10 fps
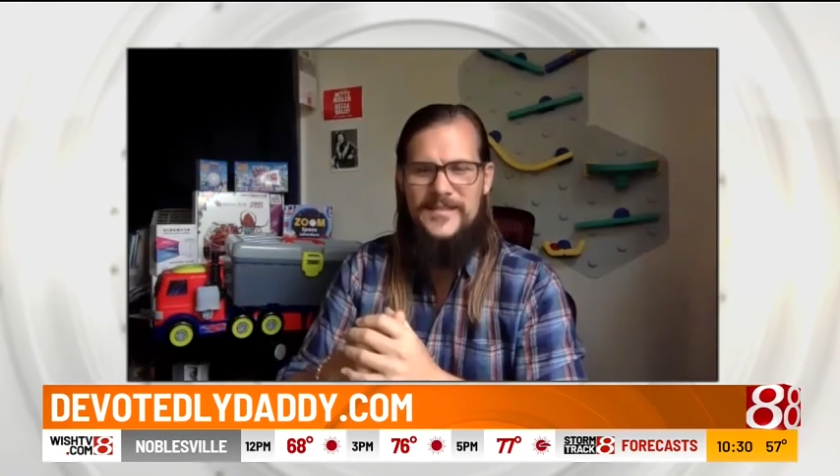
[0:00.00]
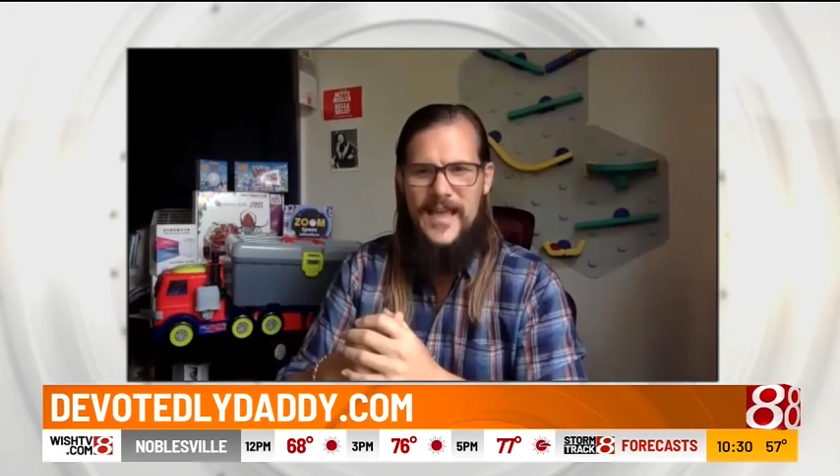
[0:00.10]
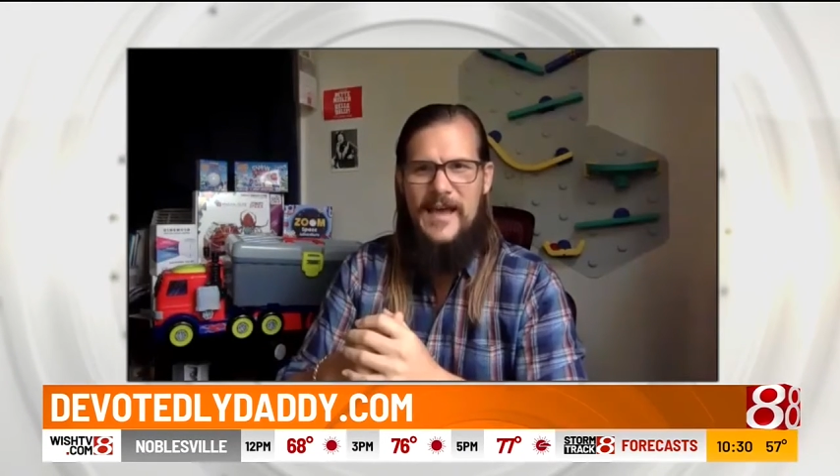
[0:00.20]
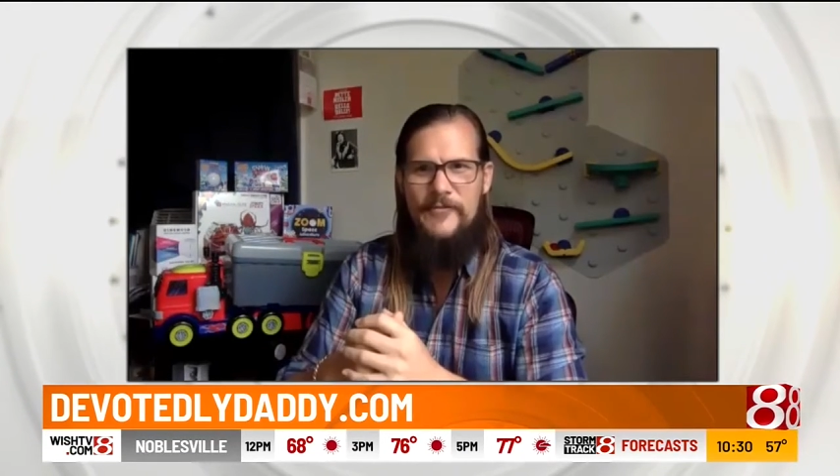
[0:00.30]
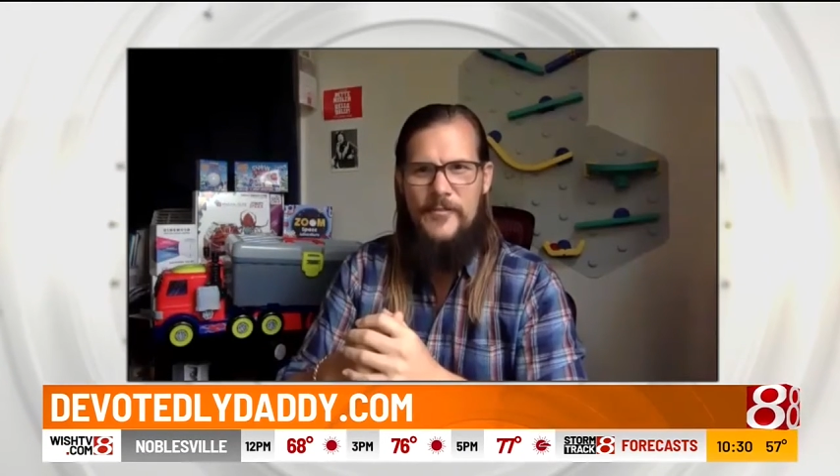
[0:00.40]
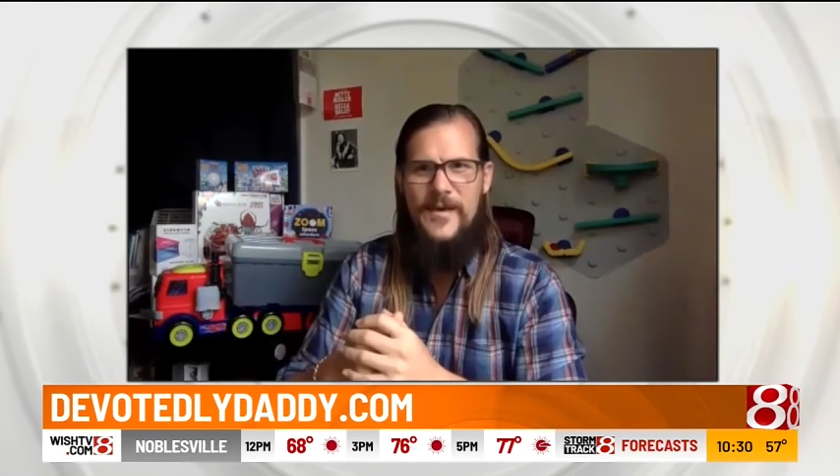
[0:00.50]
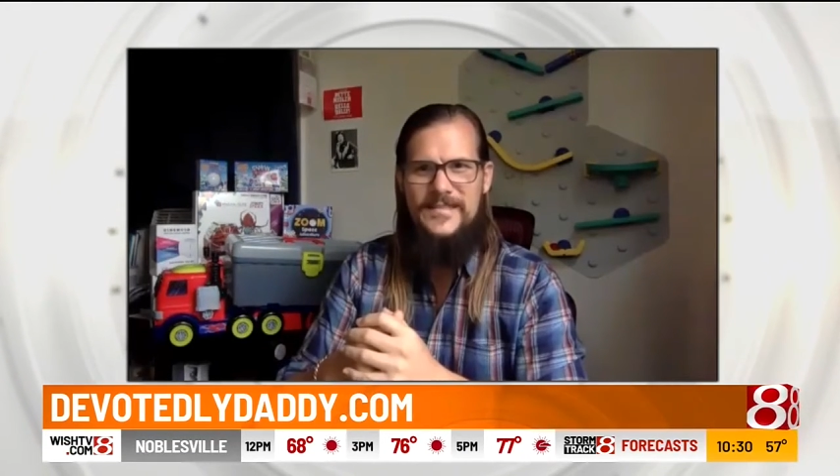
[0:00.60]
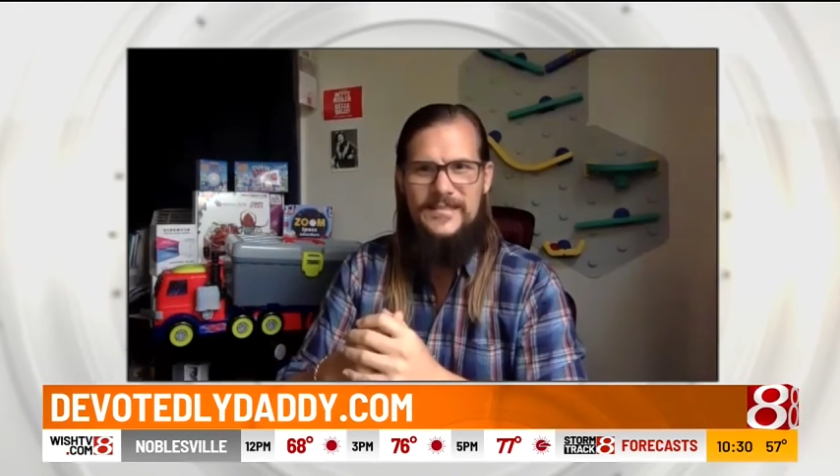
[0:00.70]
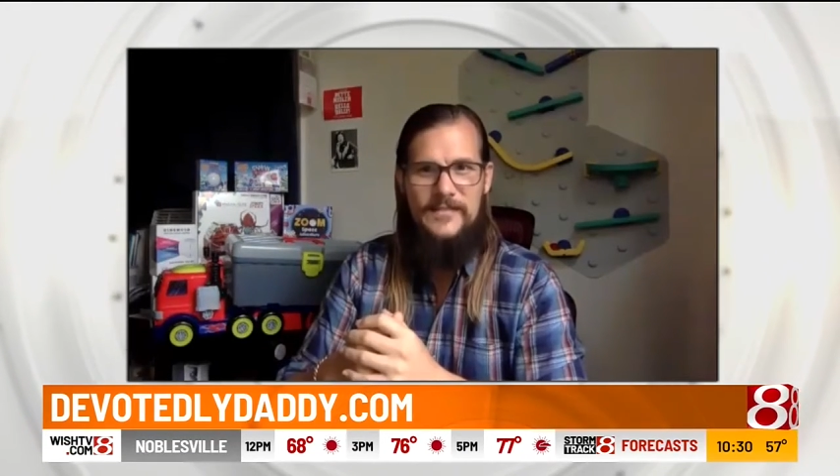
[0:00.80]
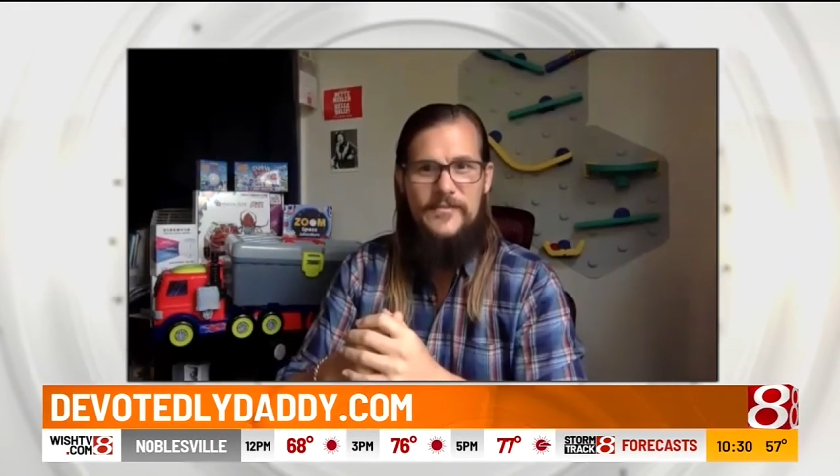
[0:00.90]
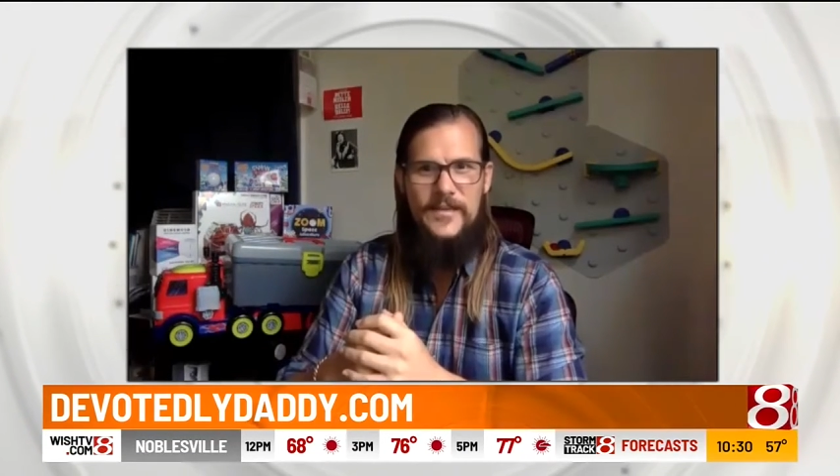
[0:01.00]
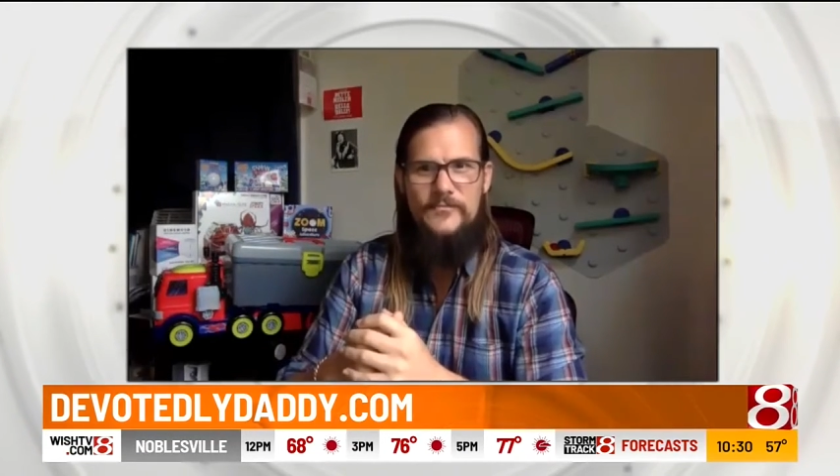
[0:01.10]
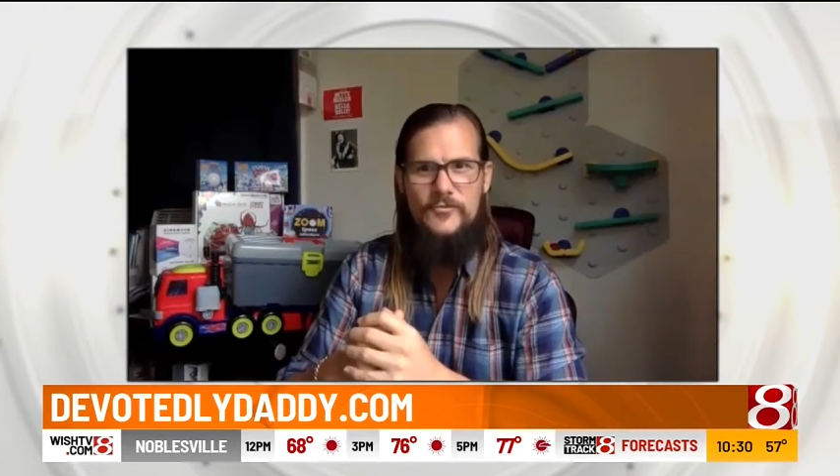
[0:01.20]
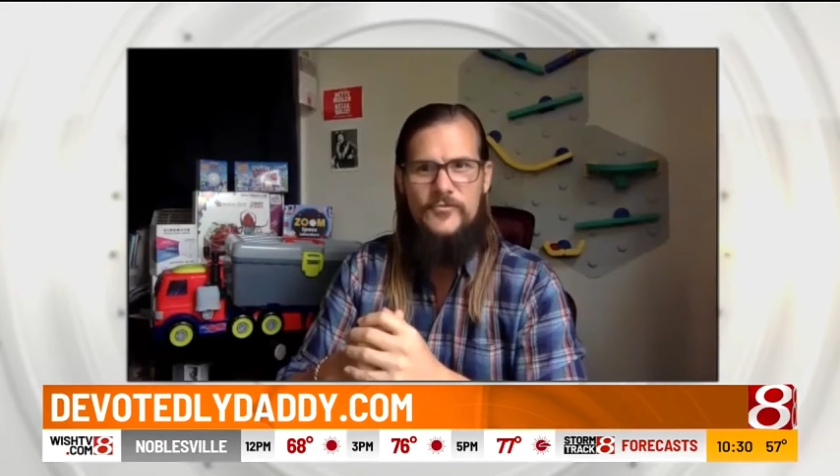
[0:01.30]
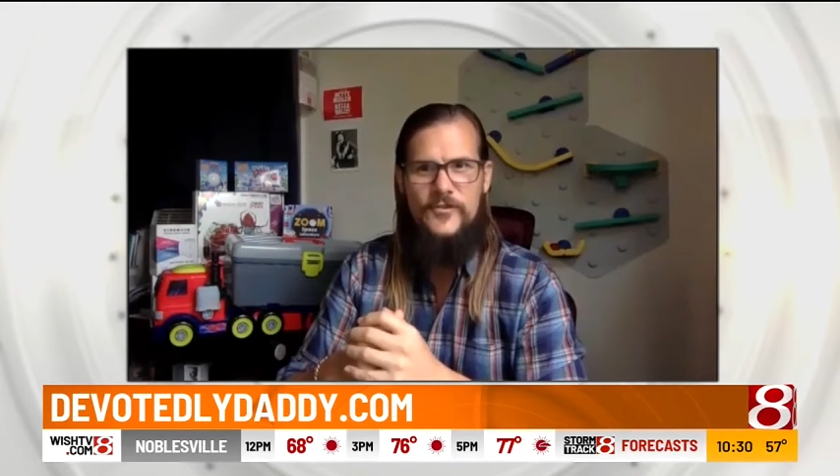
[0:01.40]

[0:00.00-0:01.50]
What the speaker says: have the best living moving